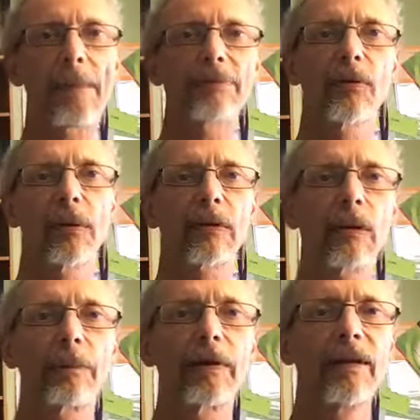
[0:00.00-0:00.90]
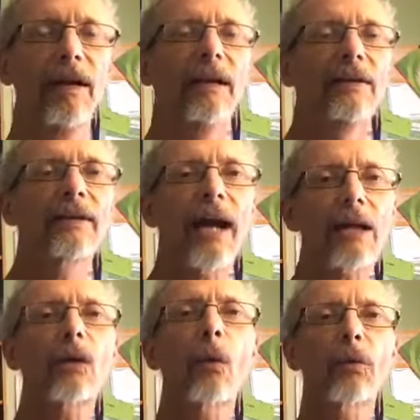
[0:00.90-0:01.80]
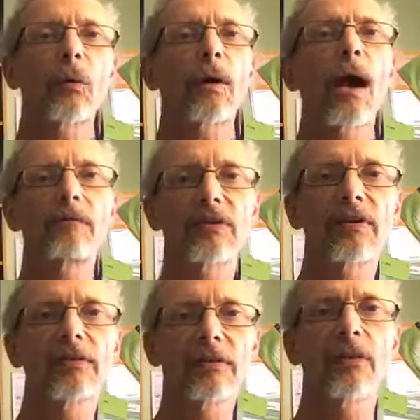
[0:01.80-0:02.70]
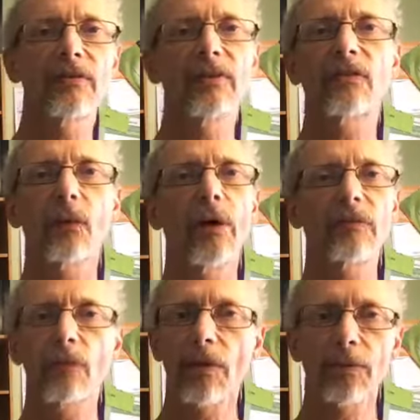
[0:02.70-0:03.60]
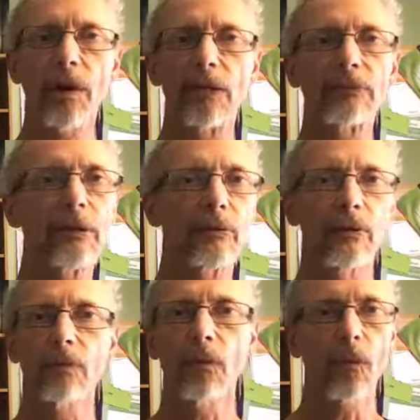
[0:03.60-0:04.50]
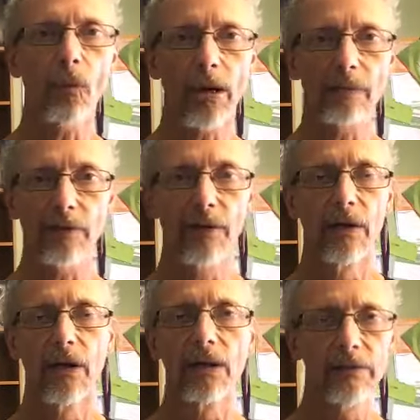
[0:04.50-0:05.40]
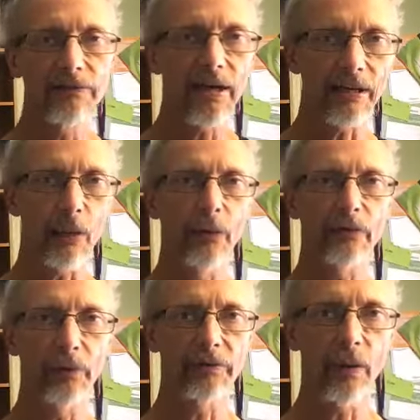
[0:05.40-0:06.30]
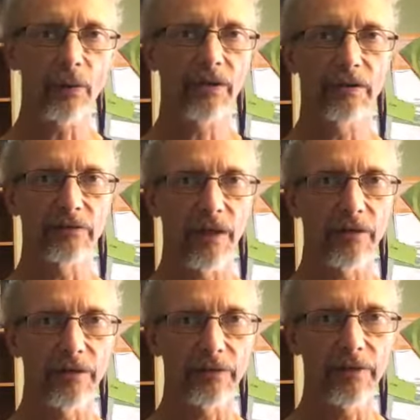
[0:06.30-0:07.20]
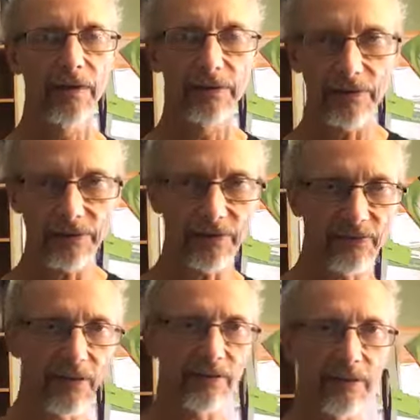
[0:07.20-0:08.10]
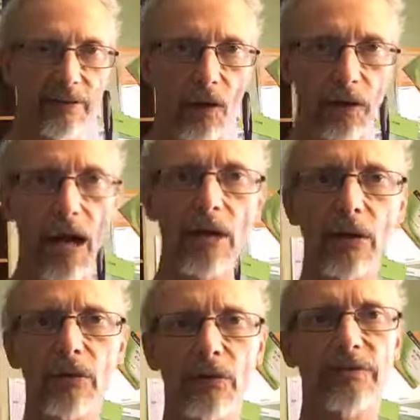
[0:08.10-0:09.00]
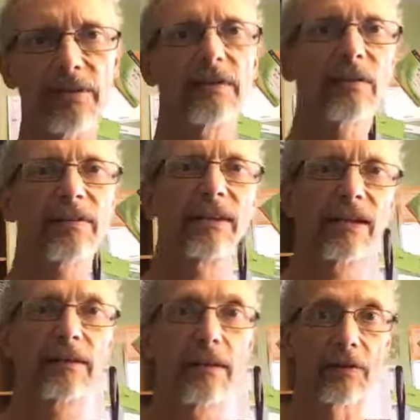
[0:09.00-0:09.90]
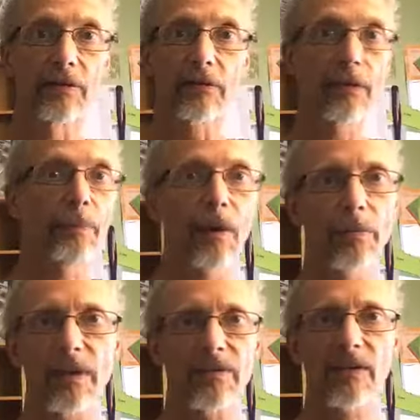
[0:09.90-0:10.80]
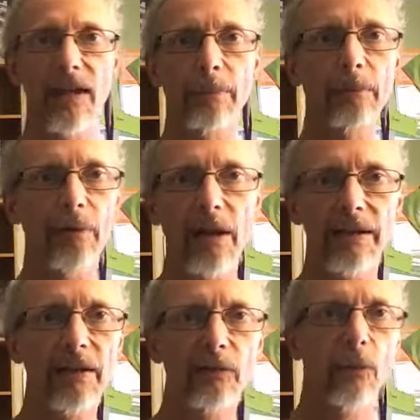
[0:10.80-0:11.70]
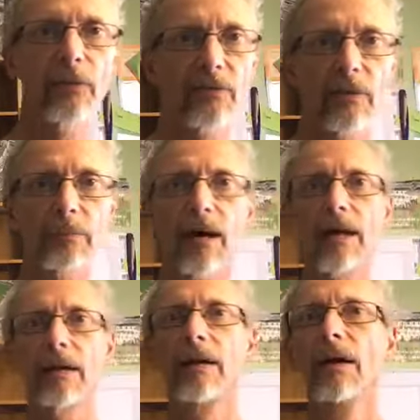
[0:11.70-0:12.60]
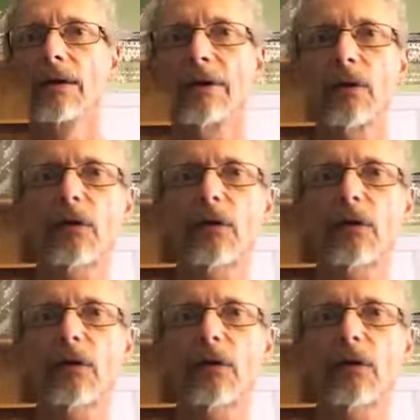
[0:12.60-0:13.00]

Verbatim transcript: absolutely clear, but you got to go into a conversation or a situation with a prospect or, or whatever You've got to go into with no hidden agendas. You can just say, look, I know you're sitting there thinking this is the pyramid scheme. I'm trying to get you into some kind of you know